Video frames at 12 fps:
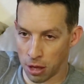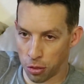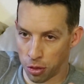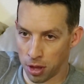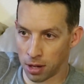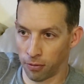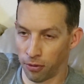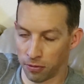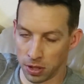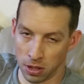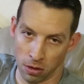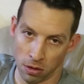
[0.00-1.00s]
I think
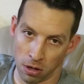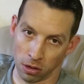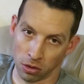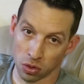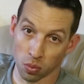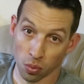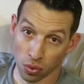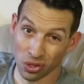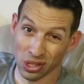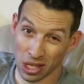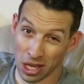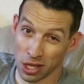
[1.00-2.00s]
$1,500
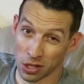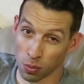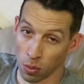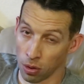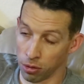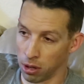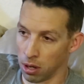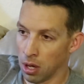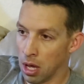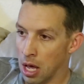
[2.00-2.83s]
really is worth it.